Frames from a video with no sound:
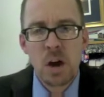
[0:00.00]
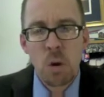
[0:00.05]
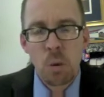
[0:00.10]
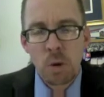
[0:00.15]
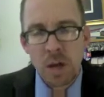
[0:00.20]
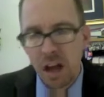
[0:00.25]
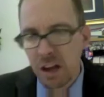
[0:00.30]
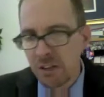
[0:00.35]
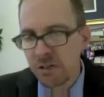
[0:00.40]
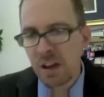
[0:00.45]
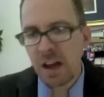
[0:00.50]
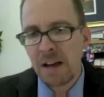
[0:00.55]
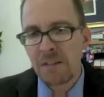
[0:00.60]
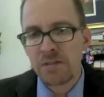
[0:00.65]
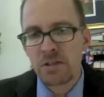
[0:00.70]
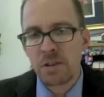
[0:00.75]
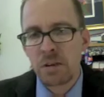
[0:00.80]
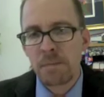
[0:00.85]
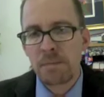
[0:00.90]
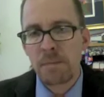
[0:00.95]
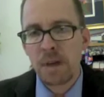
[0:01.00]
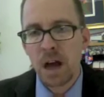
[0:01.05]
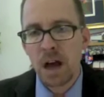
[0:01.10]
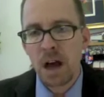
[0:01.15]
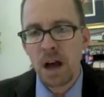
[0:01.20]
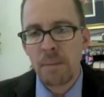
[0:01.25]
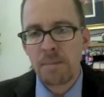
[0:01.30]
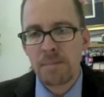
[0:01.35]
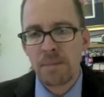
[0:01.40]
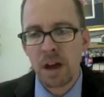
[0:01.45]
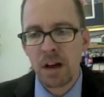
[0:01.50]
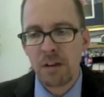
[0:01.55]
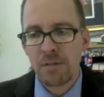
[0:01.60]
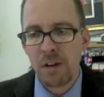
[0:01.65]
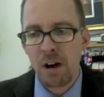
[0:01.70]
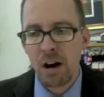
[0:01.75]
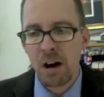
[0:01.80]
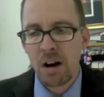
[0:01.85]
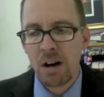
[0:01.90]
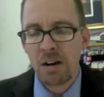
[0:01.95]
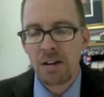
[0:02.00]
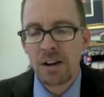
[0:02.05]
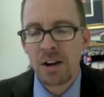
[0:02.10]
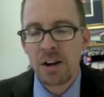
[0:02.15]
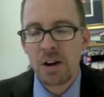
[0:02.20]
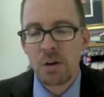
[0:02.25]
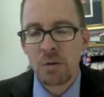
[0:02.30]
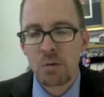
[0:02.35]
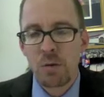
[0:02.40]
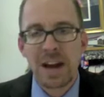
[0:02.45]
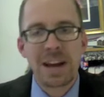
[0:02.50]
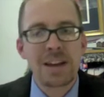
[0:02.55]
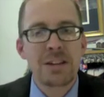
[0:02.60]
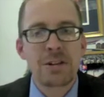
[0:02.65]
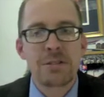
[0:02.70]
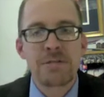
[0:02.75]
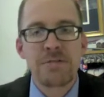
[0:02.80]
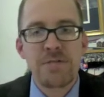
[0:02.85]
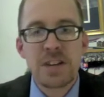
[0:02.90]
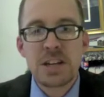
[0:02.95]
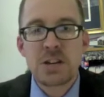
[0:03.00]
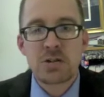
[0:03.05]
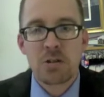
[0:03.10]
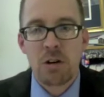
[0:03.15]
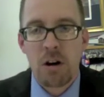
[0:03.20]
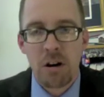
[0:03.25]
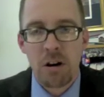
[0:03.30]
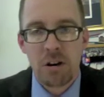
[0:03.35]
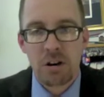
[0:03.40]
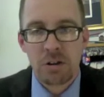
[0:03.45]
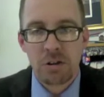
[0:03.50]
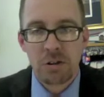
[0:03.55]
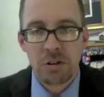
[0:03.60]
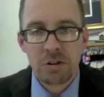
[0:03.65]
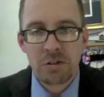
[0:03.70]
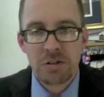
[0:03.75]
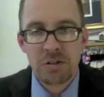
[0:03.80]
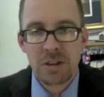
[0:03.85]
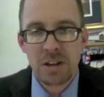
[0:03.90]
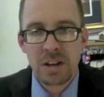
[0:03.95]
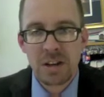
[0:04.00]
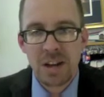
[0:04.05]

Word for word: we also have some um, of our regular feature articles